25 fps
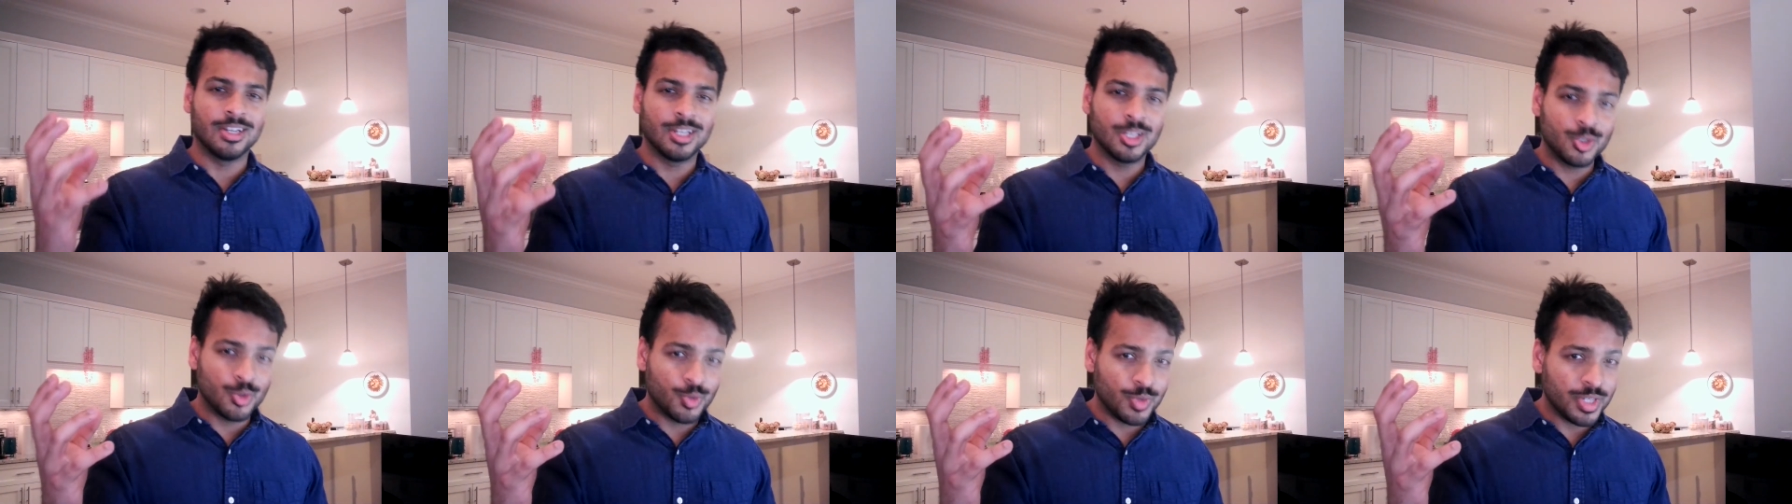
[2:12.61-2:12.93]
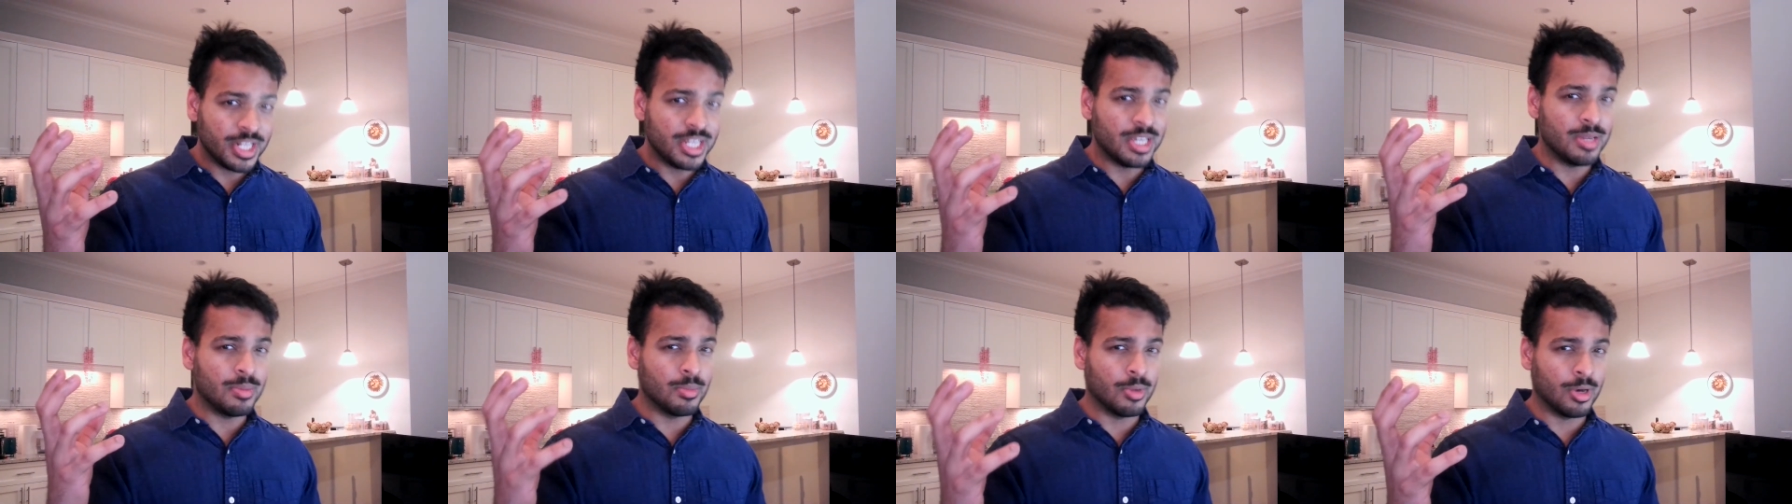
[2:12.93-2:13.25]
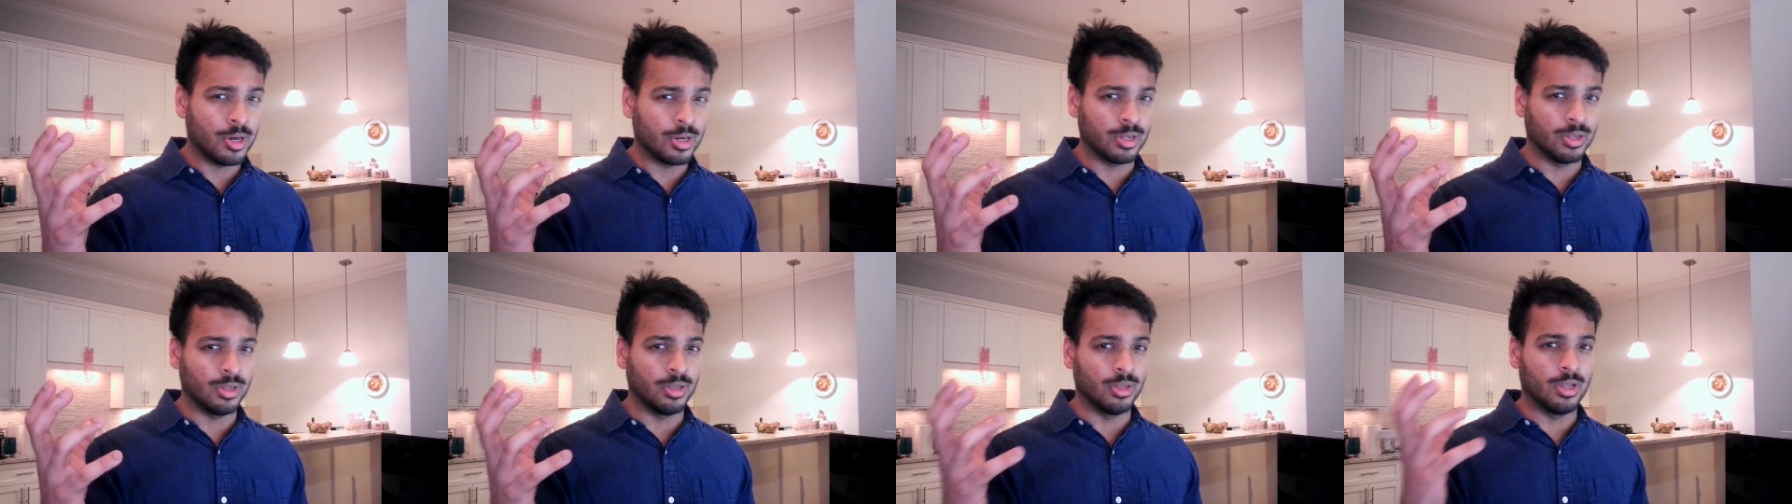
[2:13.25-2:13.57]
3D
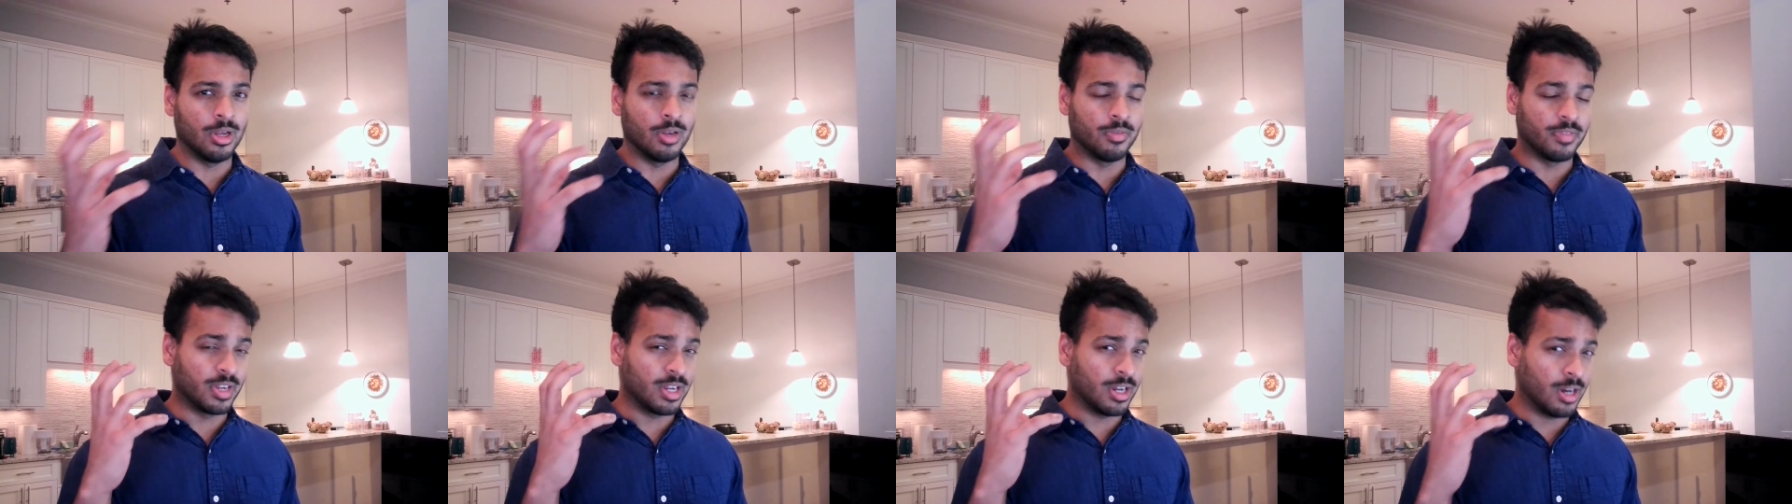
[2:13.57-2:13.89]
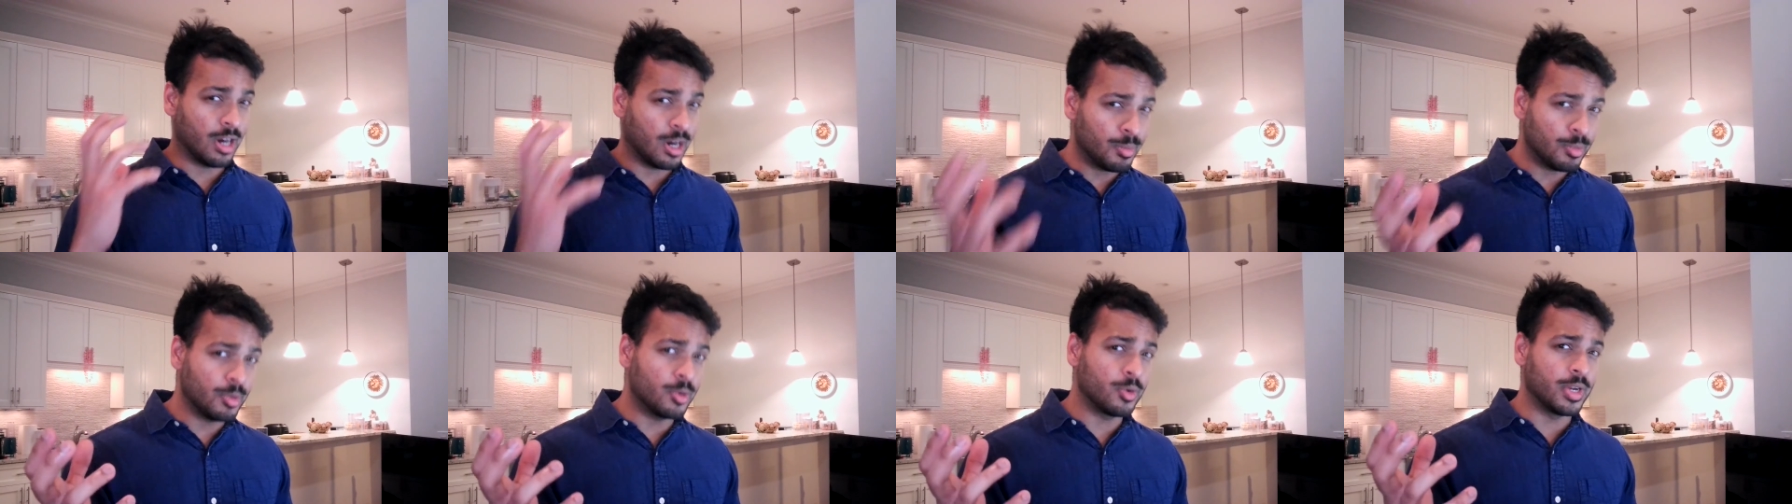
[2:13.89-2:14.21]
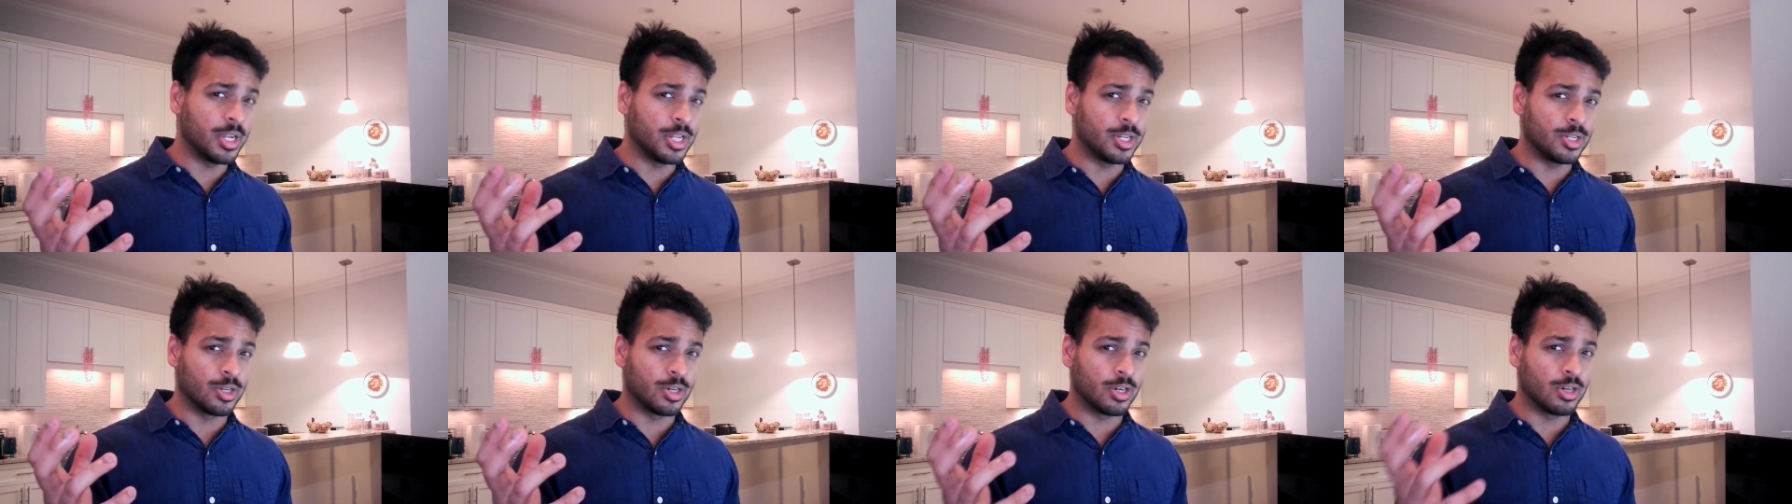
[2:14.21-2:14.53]
model of a
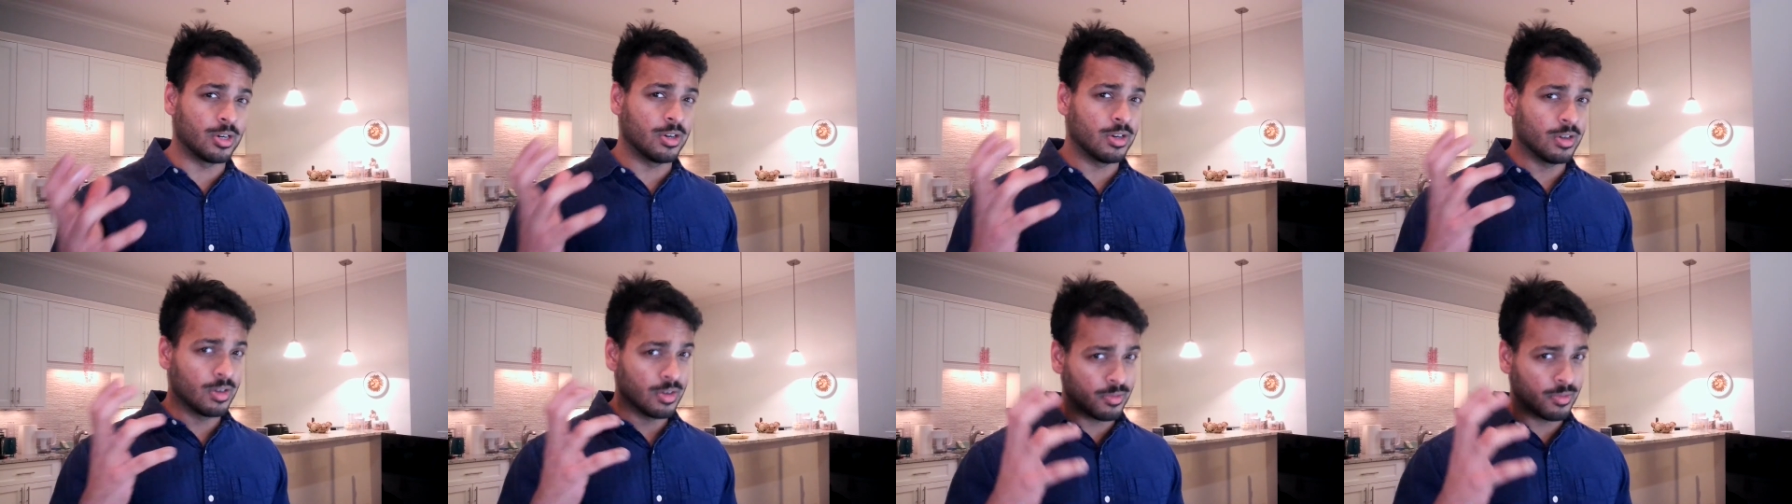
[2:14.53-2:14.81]
carburetor